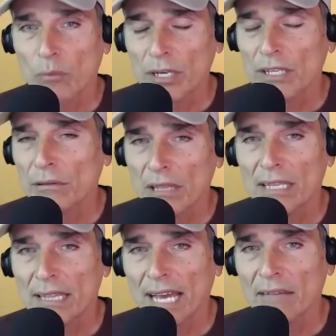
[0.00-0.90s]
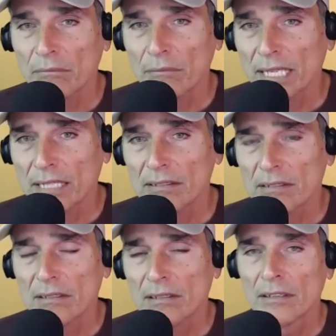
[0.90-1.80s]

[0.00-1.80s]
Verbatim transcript: What do you think that means?